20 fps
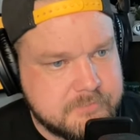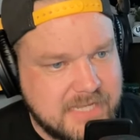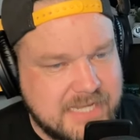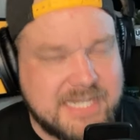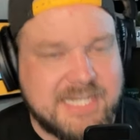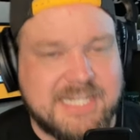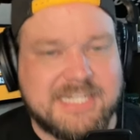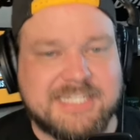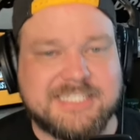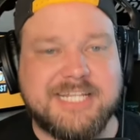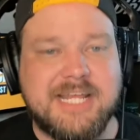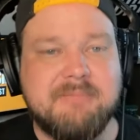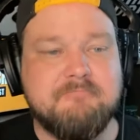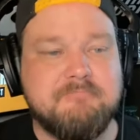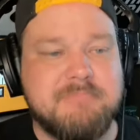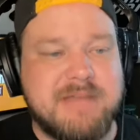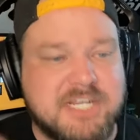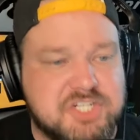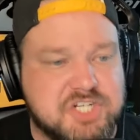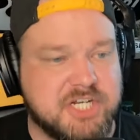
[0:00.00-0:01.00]
It is the
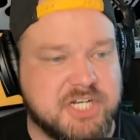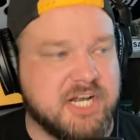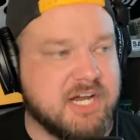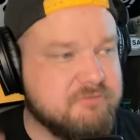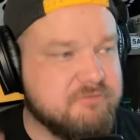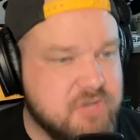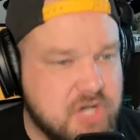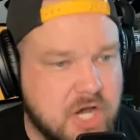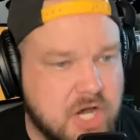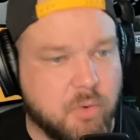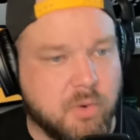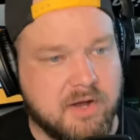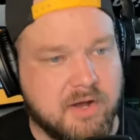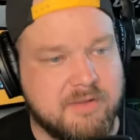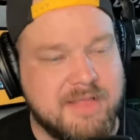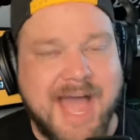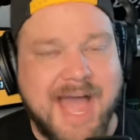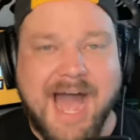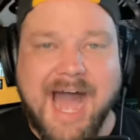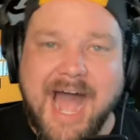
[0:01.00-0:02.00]
mission of
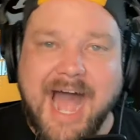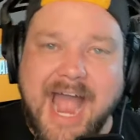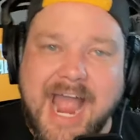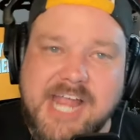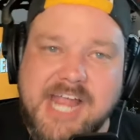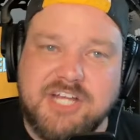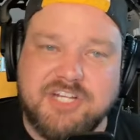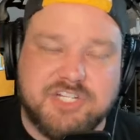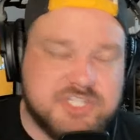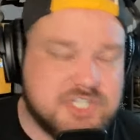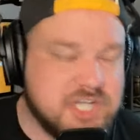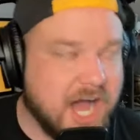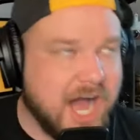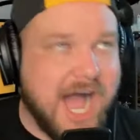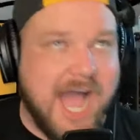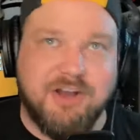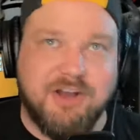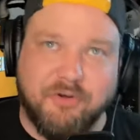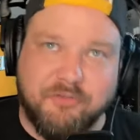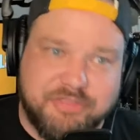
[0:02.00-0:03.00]
NOAA.
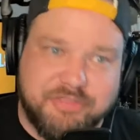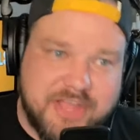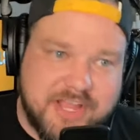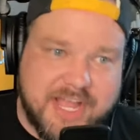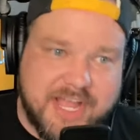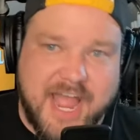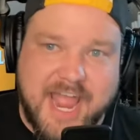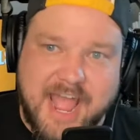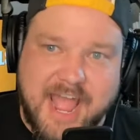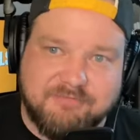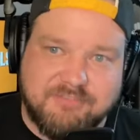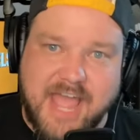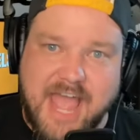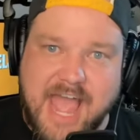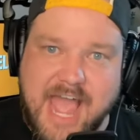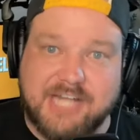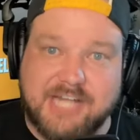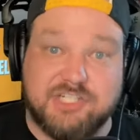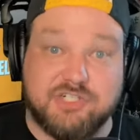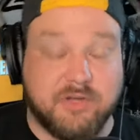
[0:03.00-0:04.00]
I don't think I have to
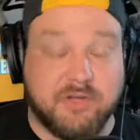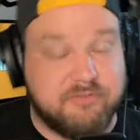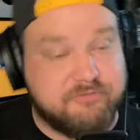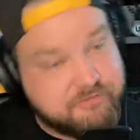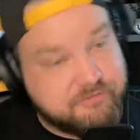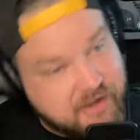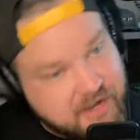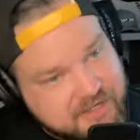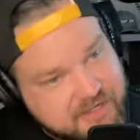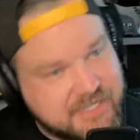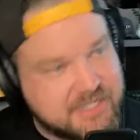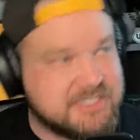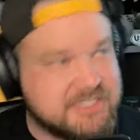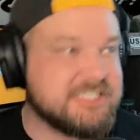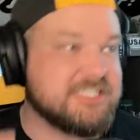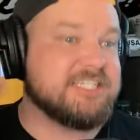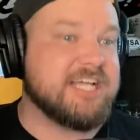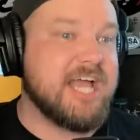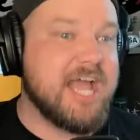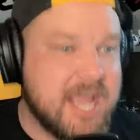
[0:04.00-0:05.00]
actually fucking
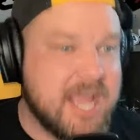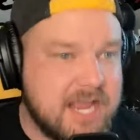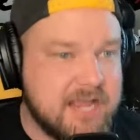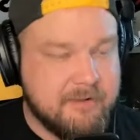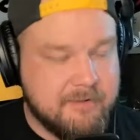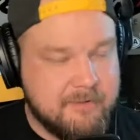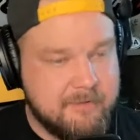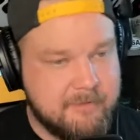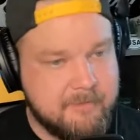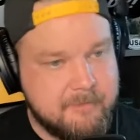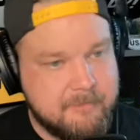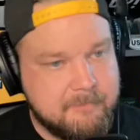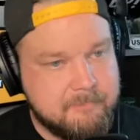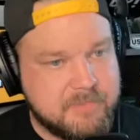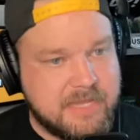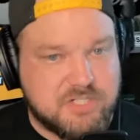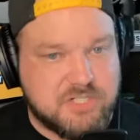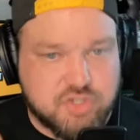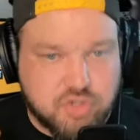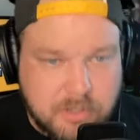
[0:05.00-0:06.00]
say
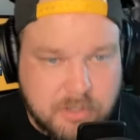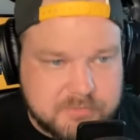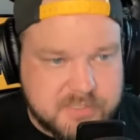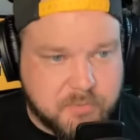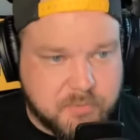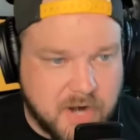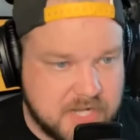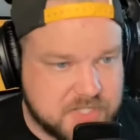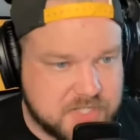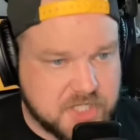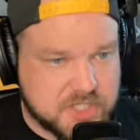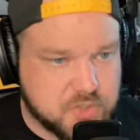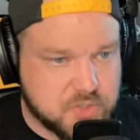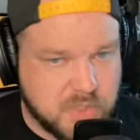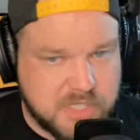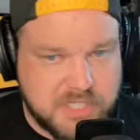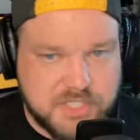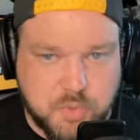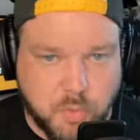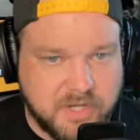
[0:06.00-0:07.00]
that Trump's Project
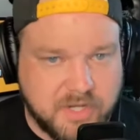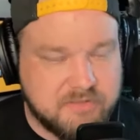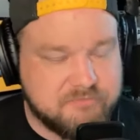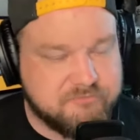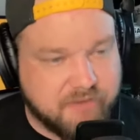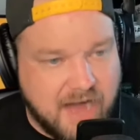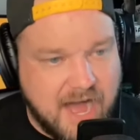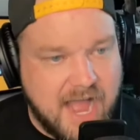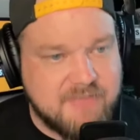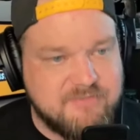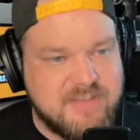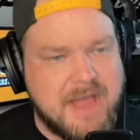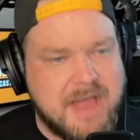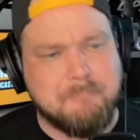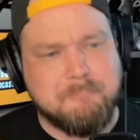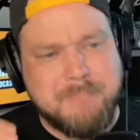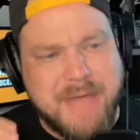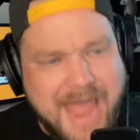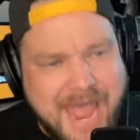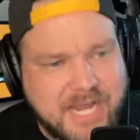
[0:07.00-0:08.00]
2025
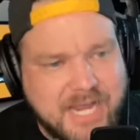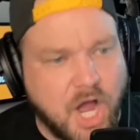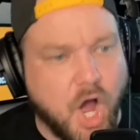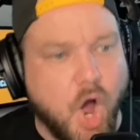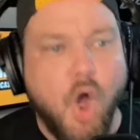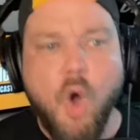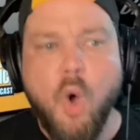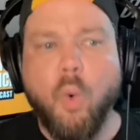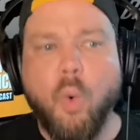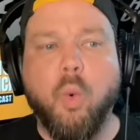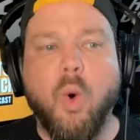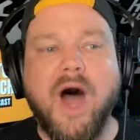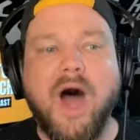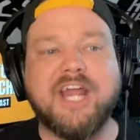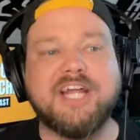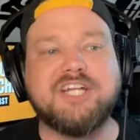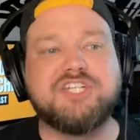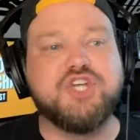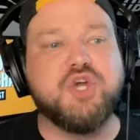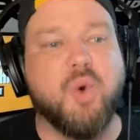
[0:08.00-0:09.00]
and MAGA want
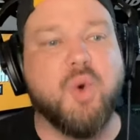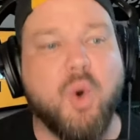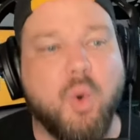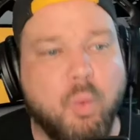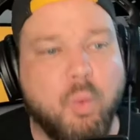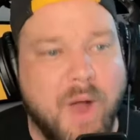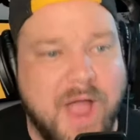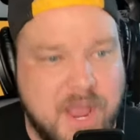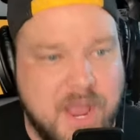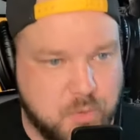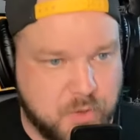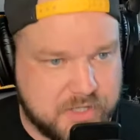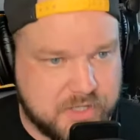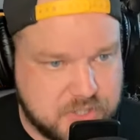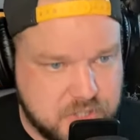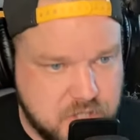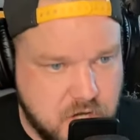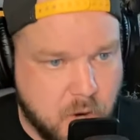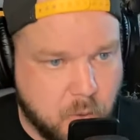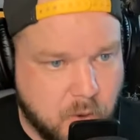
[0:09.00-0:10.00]
to do away with
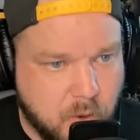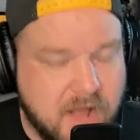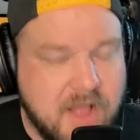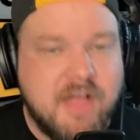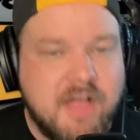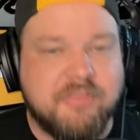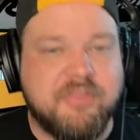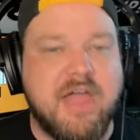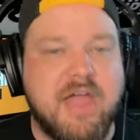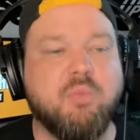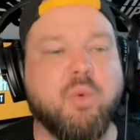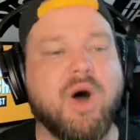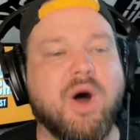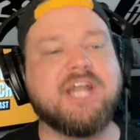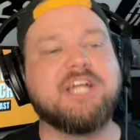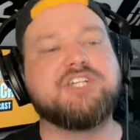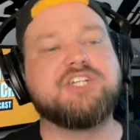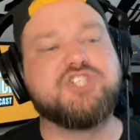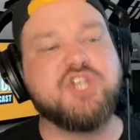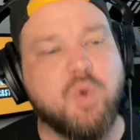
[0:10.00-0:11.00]
NOAA. They want
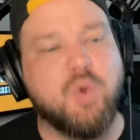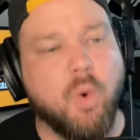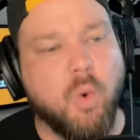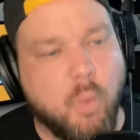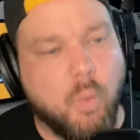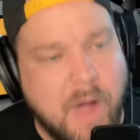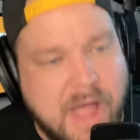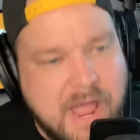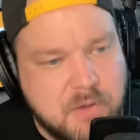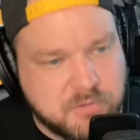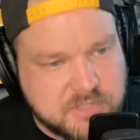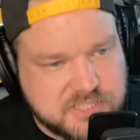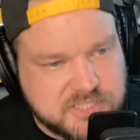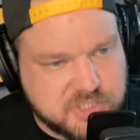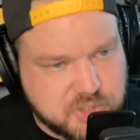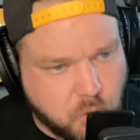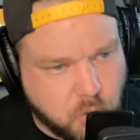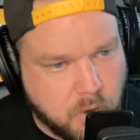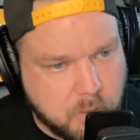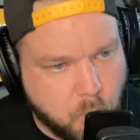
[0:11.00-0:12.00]
to do away with
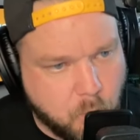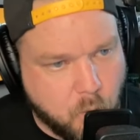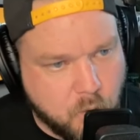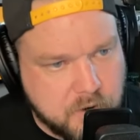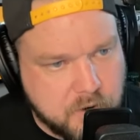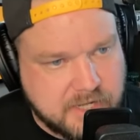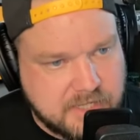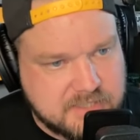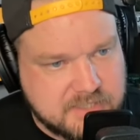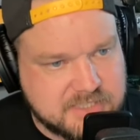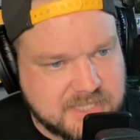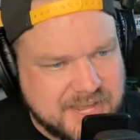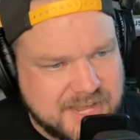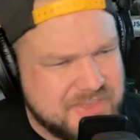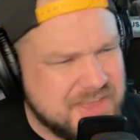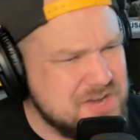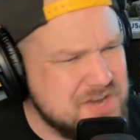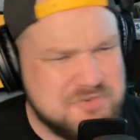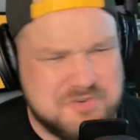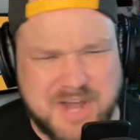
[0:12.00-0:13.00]
storm warnings.
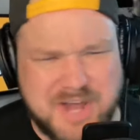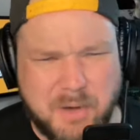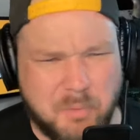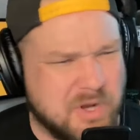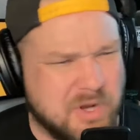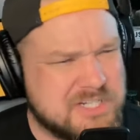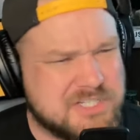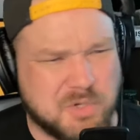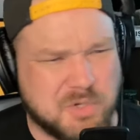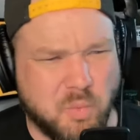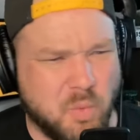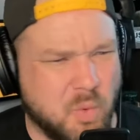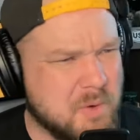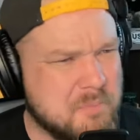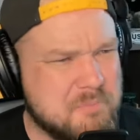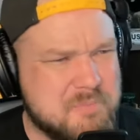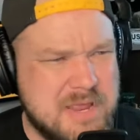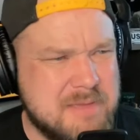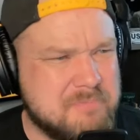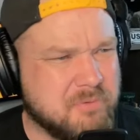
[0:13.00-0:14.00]
They do not want to
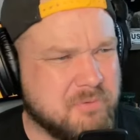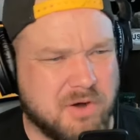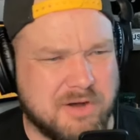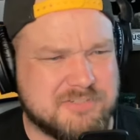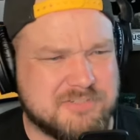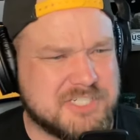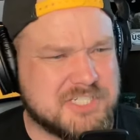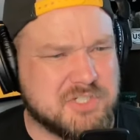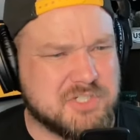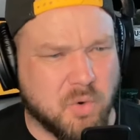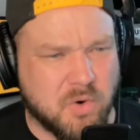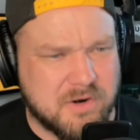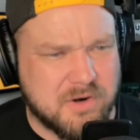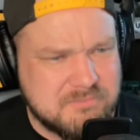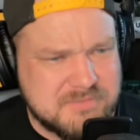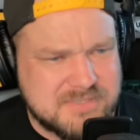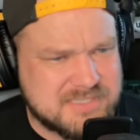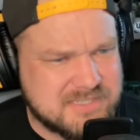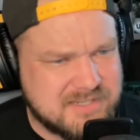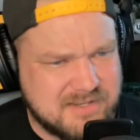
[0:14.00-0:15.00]
warn people of
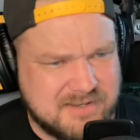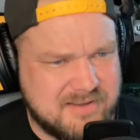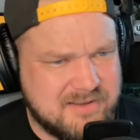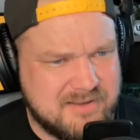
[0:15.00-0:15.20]
storms.